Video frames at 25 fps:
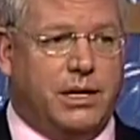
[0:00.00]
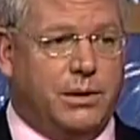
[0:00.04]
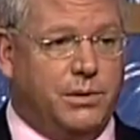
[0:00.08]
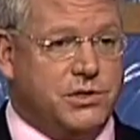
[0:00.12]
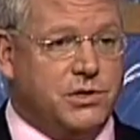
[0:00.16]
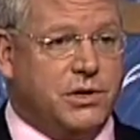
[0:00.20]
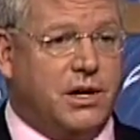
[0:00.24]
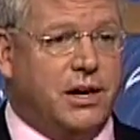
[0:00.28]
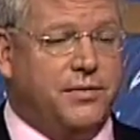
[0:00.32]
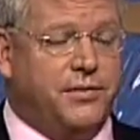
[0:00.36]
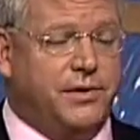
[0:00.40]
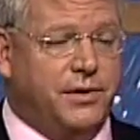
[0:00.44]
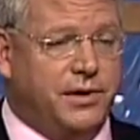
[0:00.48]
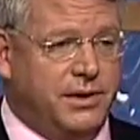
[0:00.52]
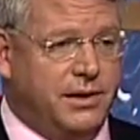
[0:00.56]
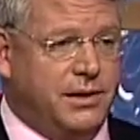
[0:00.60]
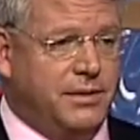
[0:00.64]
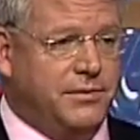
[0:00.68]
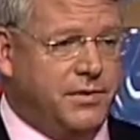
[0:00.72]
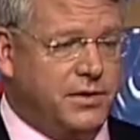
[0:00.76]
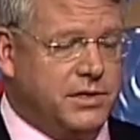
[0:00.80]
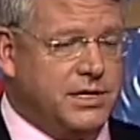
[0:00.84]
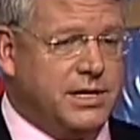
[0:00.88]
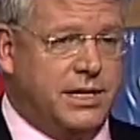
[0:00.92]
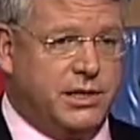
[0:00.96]
I was offered an
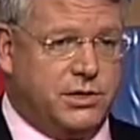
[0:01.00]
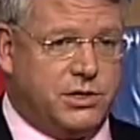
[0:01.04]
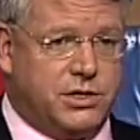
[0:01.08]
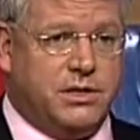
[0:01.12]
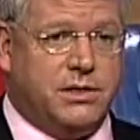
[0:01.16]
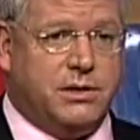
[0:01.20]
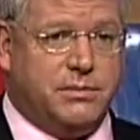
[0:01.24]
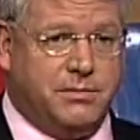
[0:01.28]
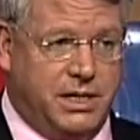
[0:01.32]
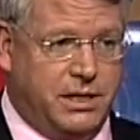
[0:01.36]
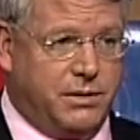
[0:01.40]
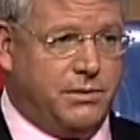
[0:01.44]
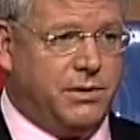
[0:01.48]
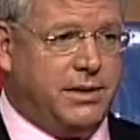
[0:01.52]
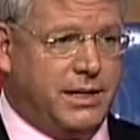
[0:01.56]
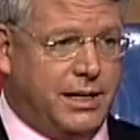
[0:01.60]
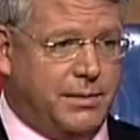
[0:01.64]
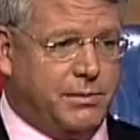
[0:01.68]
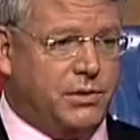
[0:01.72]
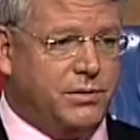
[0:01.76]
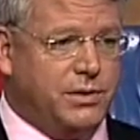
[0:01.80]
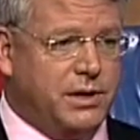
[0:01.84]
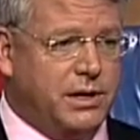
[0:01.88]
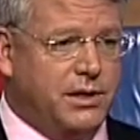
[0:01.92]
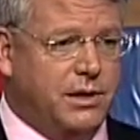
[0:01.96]
invitation to meet with
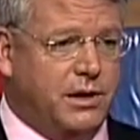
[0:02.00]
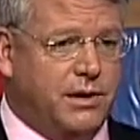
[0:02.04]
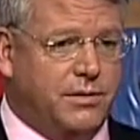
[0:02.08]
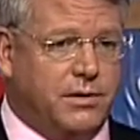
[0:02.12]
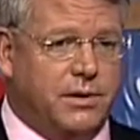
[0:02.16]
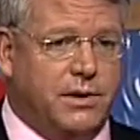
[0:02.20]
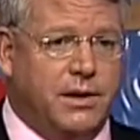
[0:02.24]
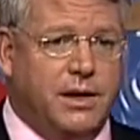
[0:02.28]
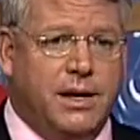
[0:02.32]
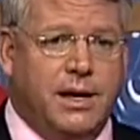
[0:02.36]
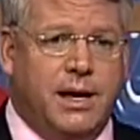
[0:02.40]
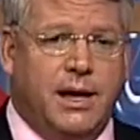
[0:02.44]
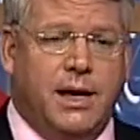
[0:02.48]
Admiral Rickover.